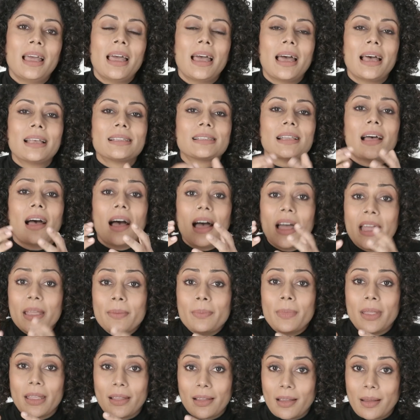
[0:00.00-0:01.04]
as eye
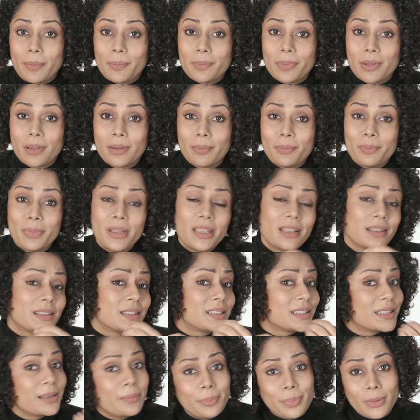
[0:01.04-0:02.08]
makeup, be it
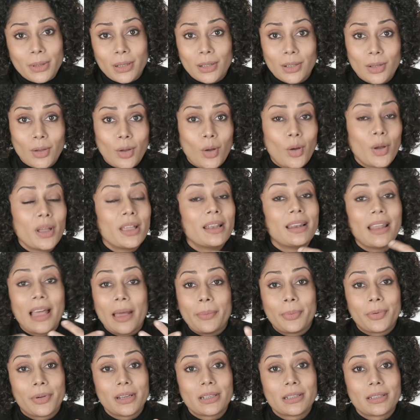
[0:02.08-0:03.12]
simple or
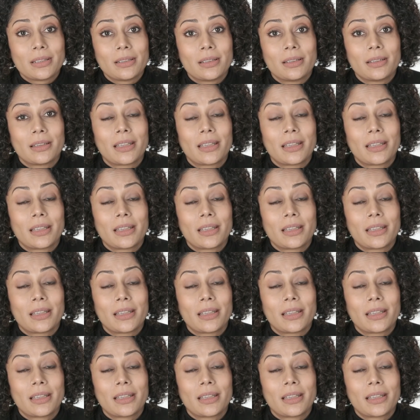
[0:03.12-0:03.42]
elaborate,